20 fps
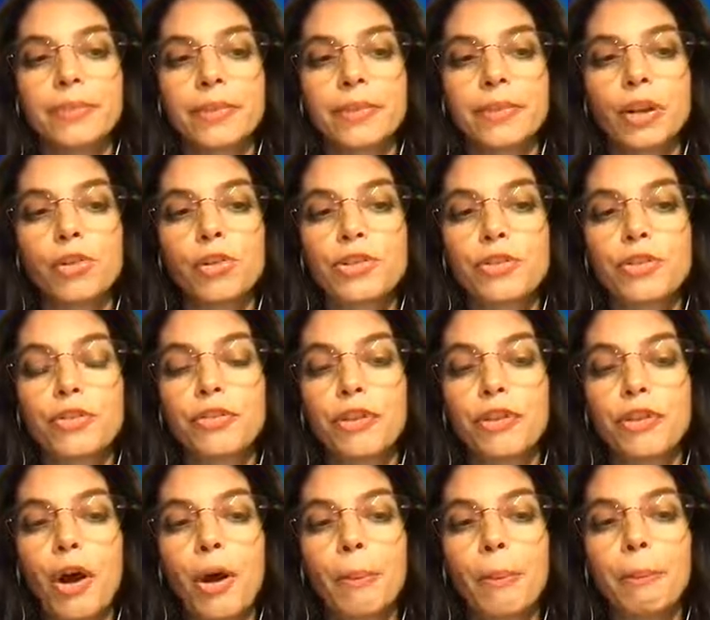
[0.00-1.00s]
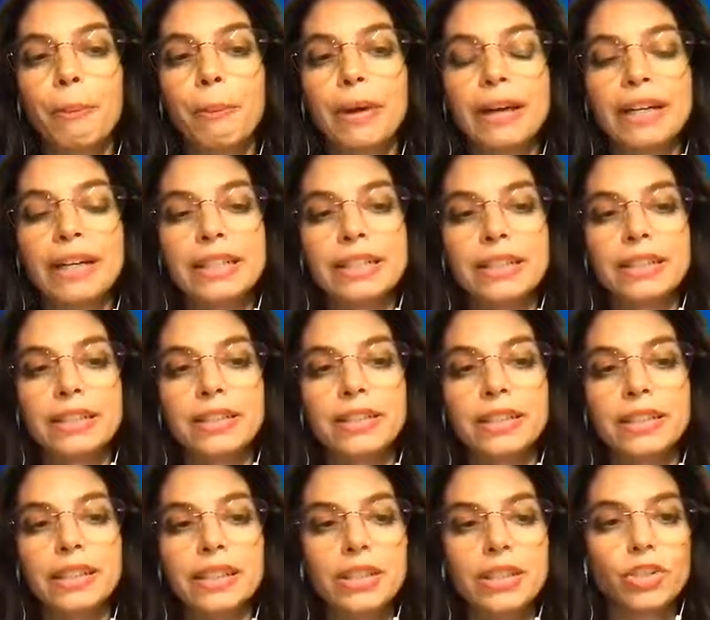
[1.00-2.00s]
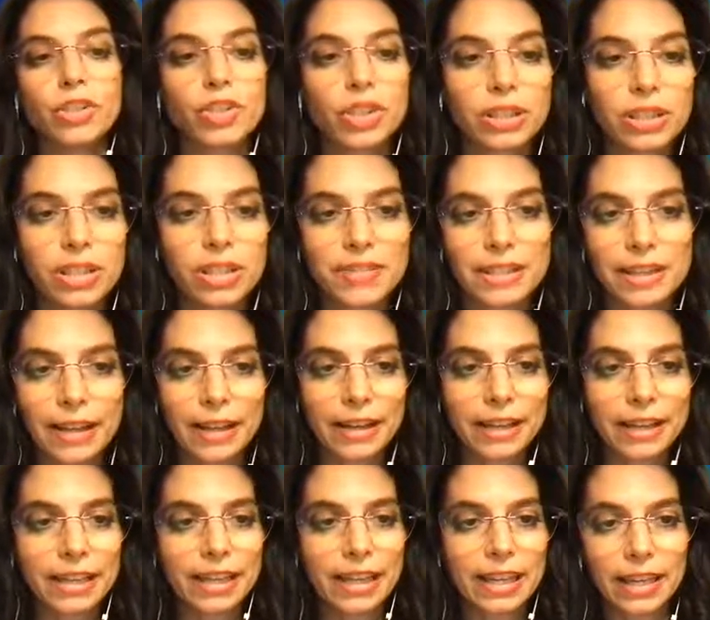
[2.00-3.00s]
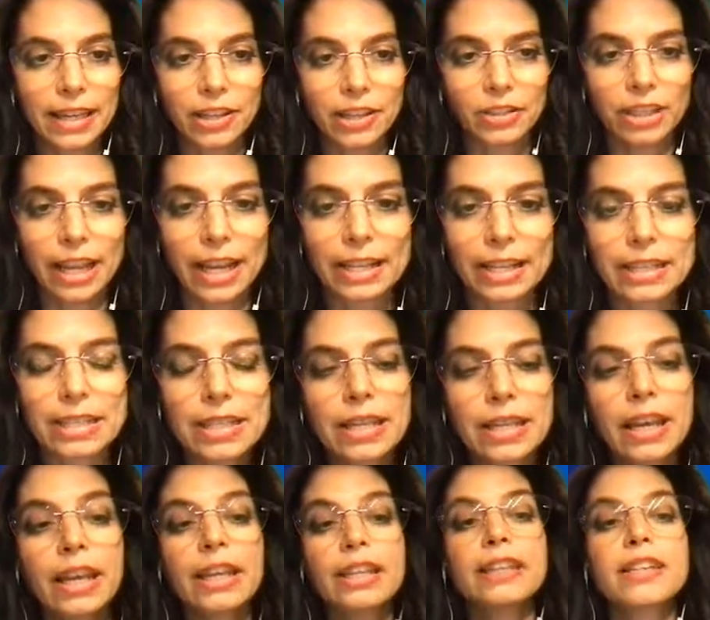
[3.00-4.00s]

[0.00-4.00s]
also from initiatives like AONET.